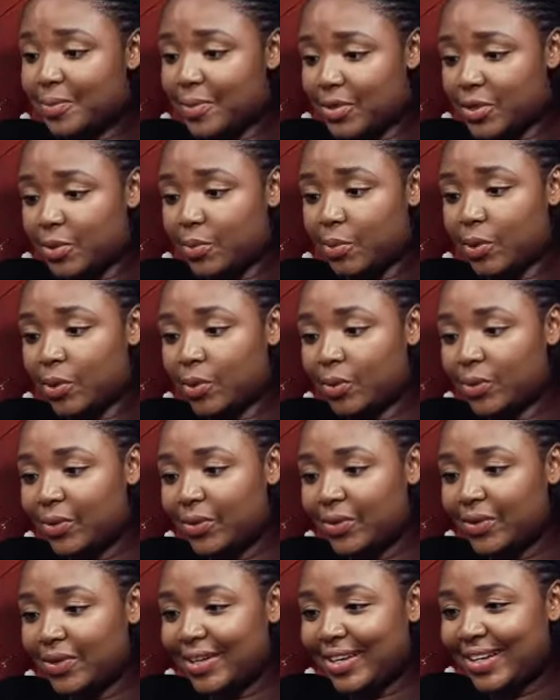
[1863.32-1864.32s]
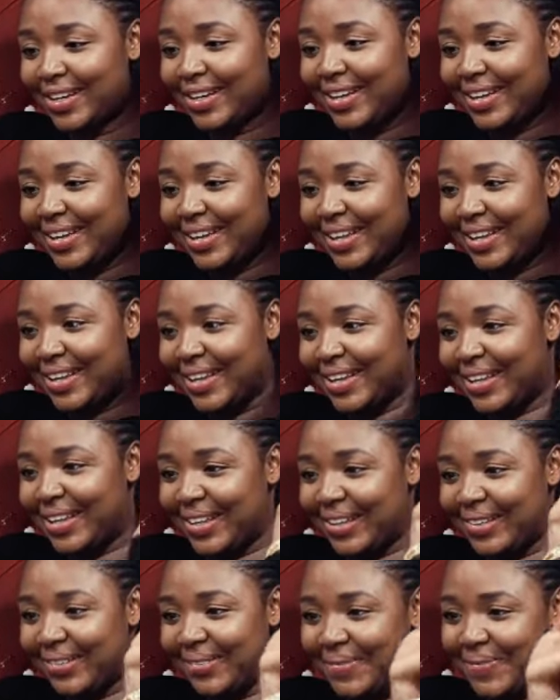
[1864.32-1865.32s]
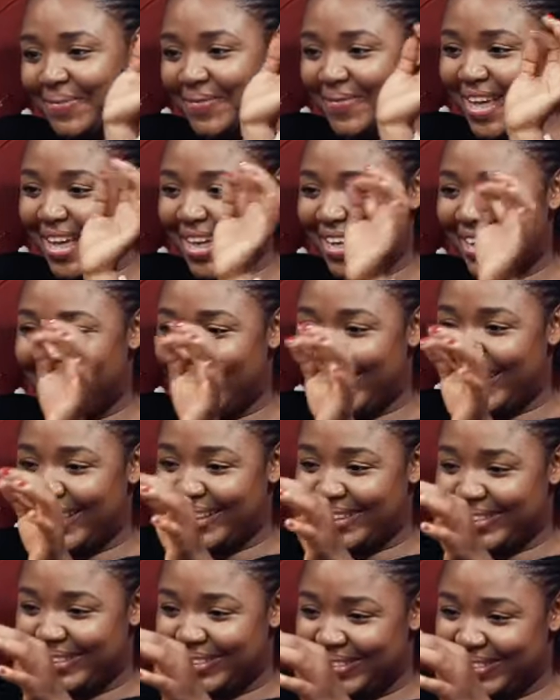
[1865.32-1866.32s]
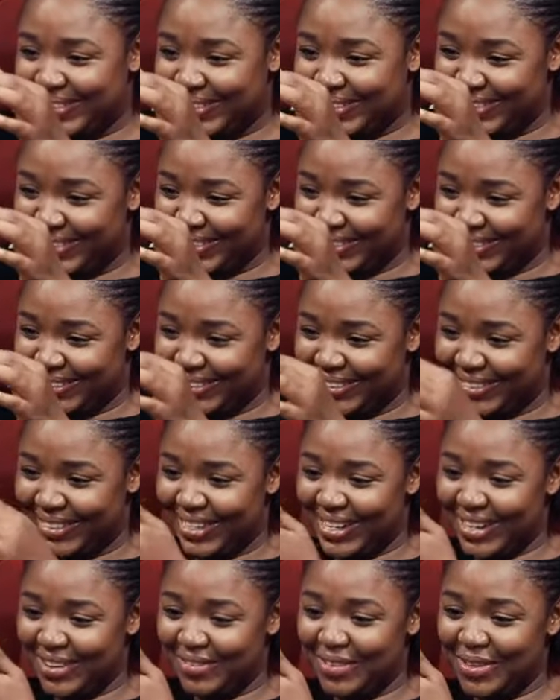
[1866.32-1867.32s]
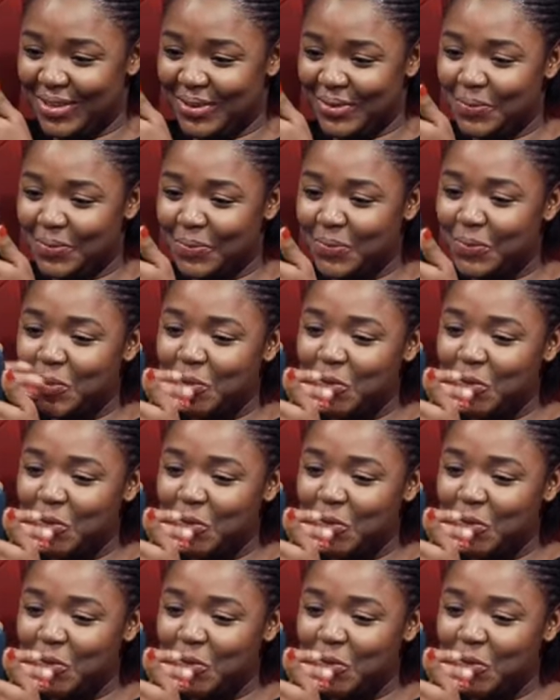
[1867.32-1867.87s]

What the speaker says: as soon as possible. Okay, bye. Love